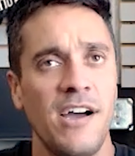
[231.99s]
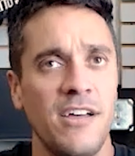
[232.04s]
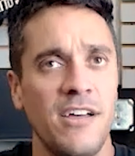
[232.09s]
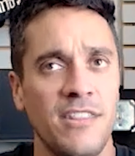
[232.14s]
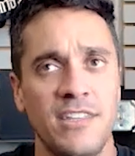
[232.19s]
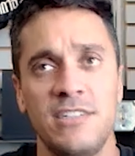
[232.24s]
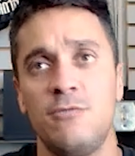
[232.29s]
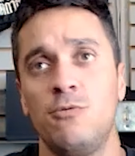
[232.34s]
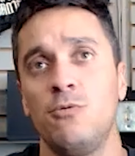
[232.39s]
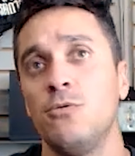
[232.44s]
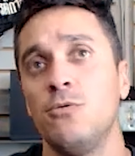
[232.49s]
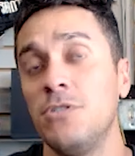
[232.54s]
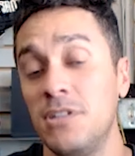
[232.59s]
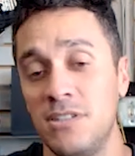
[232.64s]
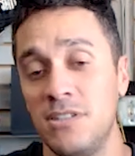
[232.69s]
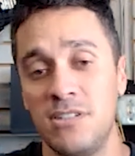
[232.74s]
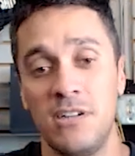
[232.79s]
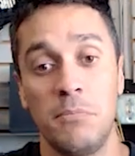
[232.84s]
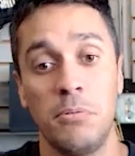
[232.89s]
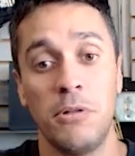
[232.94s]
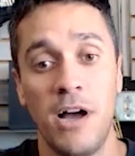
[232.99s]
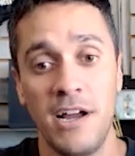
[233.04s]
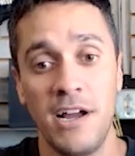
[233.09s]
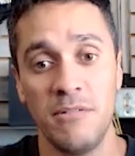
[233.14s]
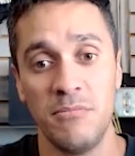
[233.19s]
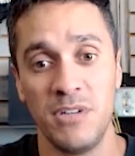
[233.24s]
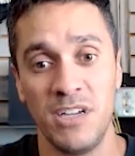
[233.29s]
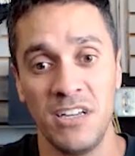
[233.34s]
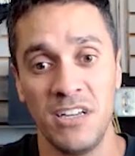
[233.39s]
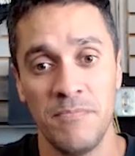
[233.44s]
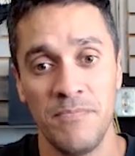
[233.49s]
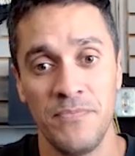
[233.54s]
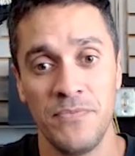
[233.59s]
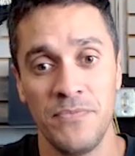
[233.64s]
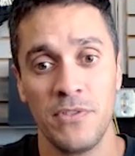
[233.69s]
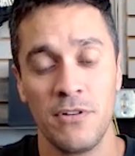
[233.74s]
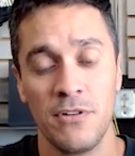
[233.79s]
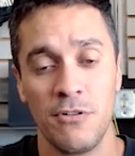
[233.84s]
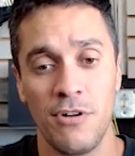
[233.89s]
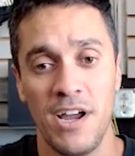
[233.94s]
this rule doesn't apply to me,
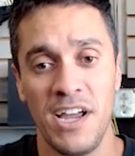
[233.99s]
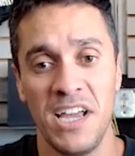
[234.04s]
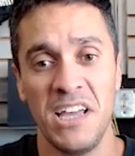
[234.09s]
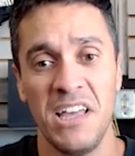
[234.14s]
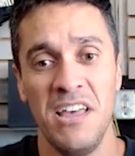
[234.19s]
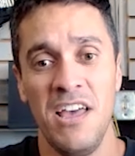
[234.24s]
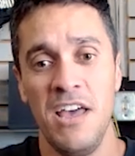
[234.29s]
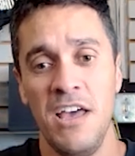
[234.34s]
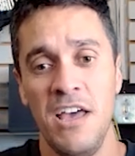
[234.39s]
right?